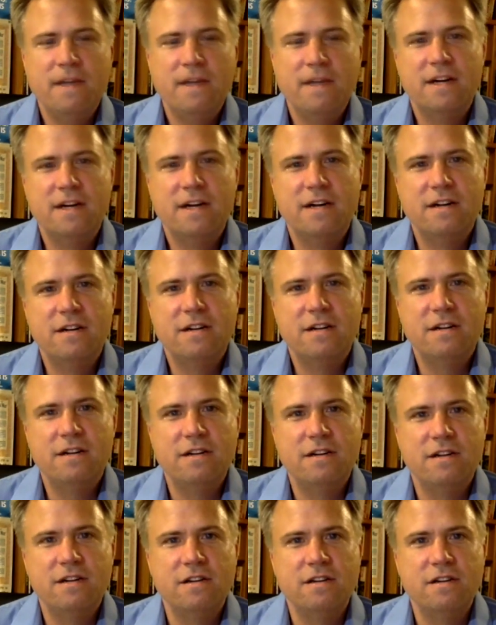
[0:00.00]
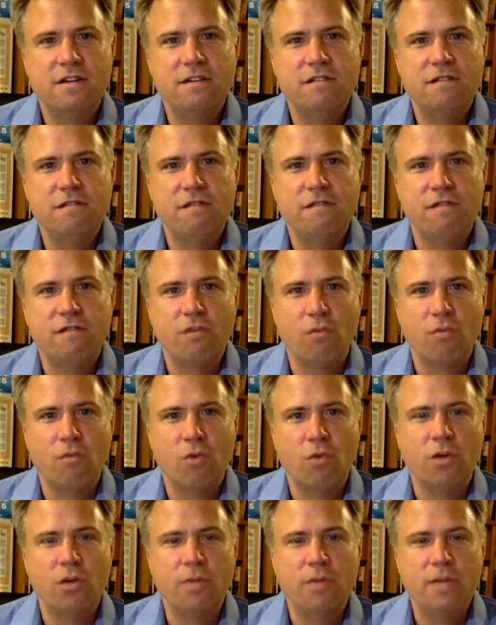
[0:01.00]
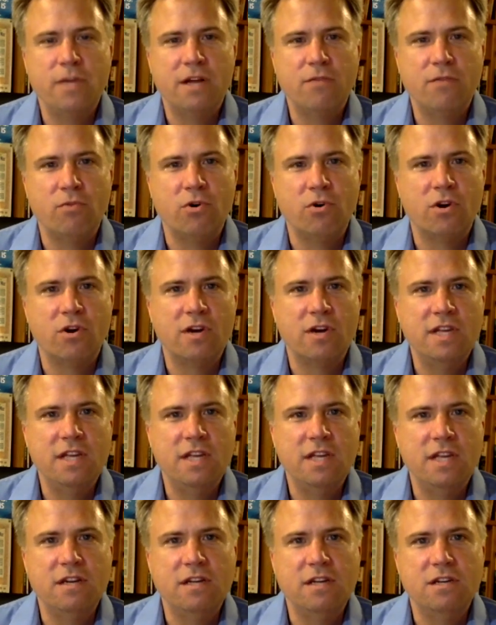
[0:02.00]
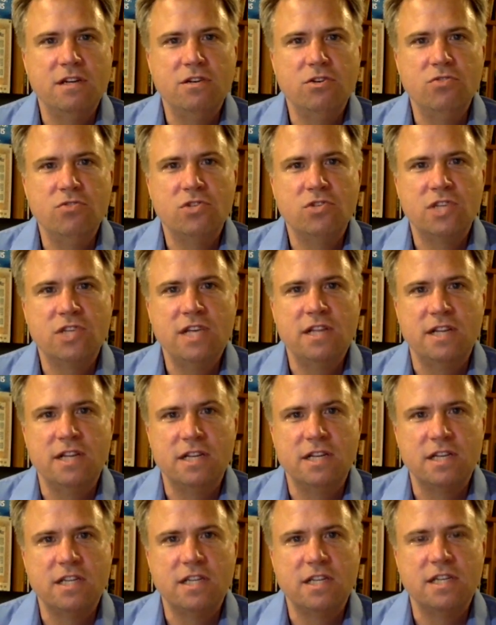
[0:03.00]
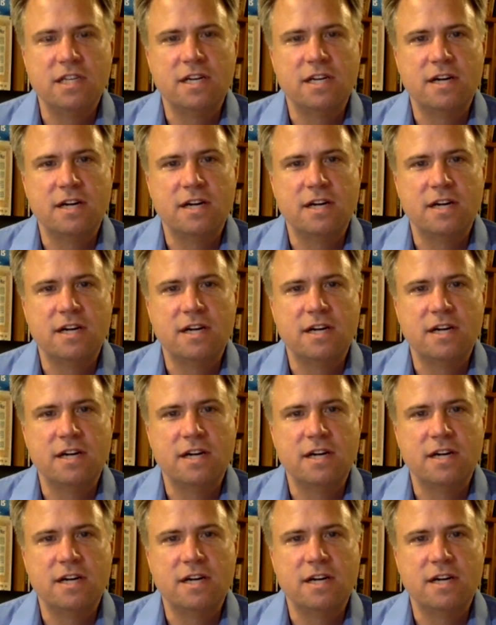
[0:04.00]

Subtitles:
for World Beyond War in New Zealand.